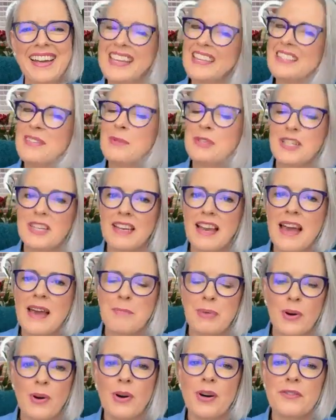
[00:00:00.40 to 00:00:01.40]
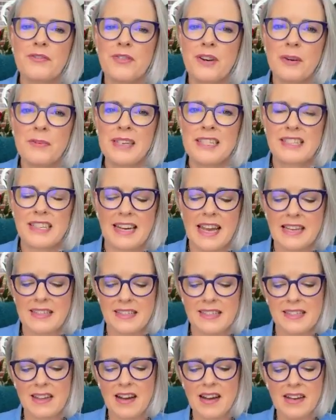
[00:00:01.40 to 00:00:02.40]
Hi, it's Imogen Lamport from Inside
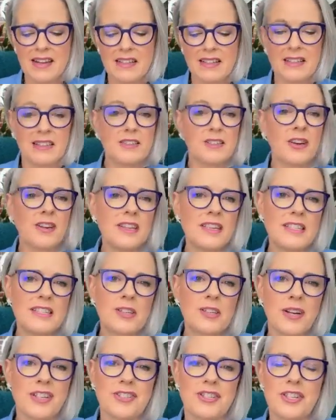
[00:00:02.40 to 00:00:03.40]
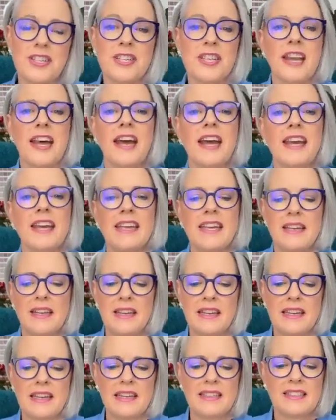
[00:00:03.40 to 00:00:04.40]
Out Style. Donna's question
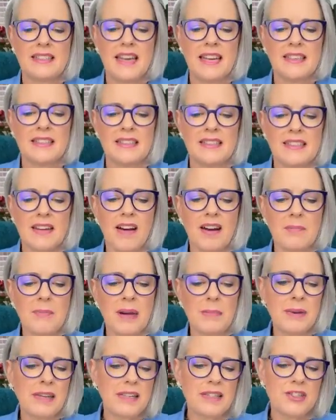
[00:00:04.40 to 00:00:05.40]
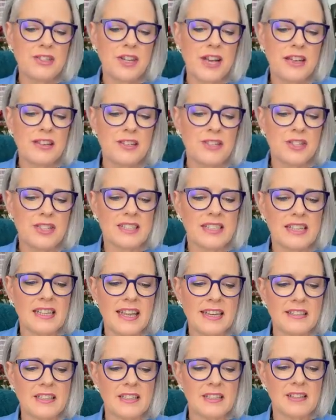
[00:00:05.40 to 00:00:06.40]
today says, my biggest challenge is
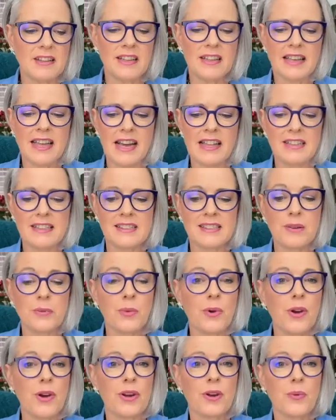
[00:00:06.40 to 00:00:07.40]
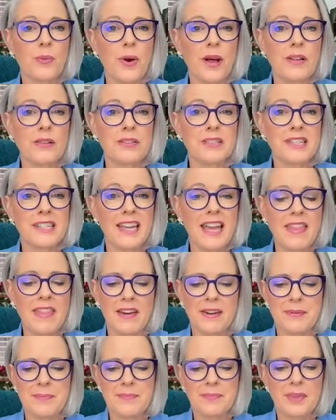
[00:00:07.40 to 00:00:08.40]
selecting solid colours that work well together.